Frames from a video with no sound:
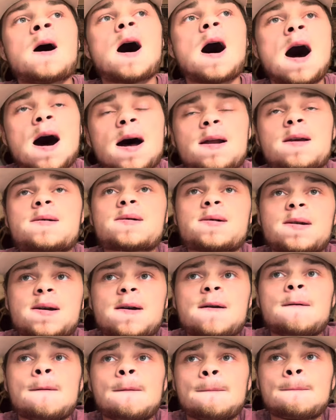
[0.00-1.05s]

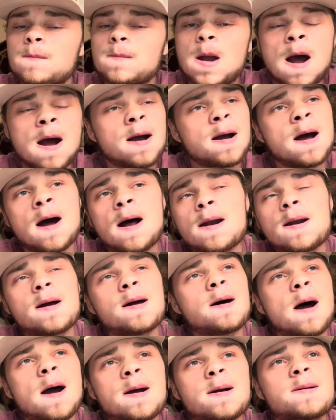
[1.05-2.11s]
Honestly, I kind
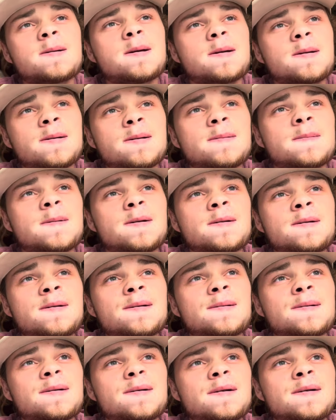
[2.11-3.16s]
of like this. This
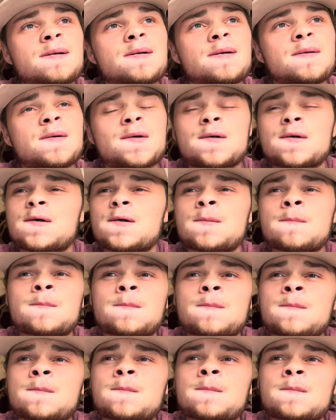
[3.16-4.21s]
is, this is,
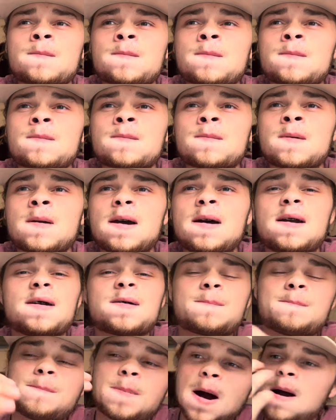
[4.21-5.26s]
and it's
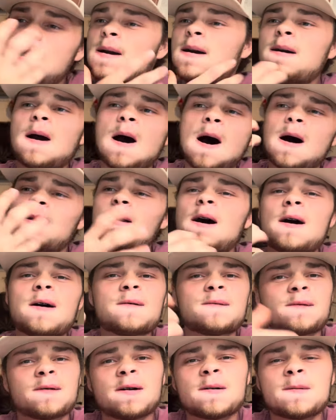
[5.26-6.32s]
burning all
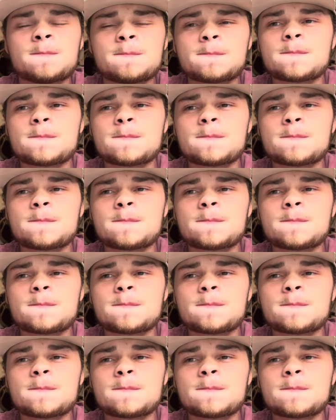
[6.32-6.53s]
over.